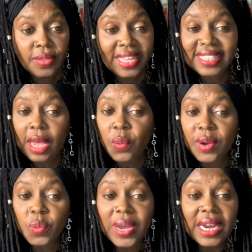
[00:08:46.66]
They say,
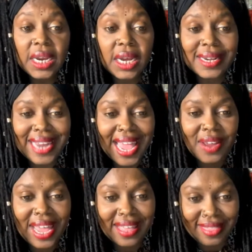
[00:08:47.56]
when we looked
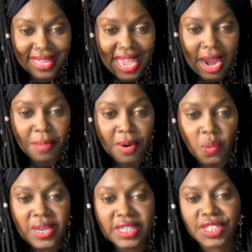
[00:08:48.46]
down at the camera,
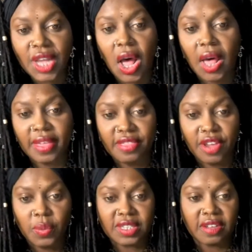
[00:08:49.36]
we saw that
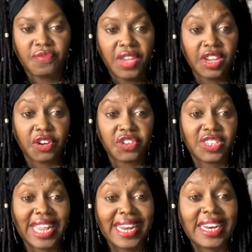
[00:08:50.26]
there was a figure
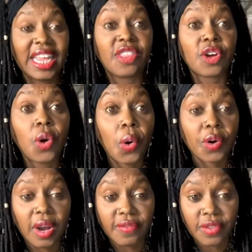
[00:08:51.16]
standing in the
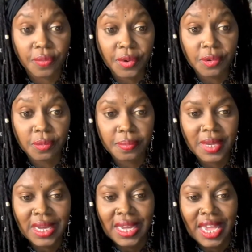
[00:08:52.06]
corner of the room.
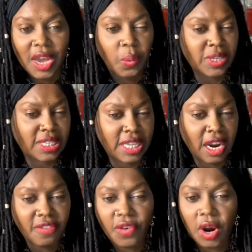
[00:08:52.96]
It was
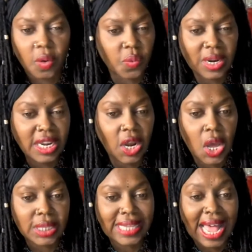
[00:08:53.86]
there for a really
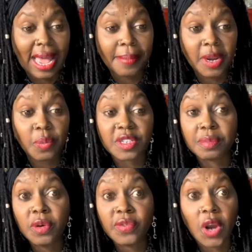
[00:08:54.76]
long time, and it
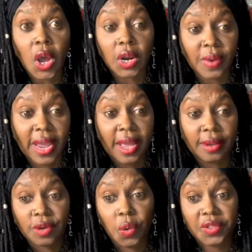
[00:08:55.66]
was moving all
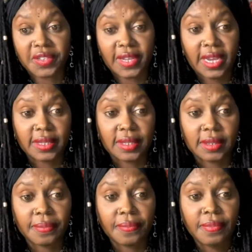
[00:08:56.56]
around, Orth says.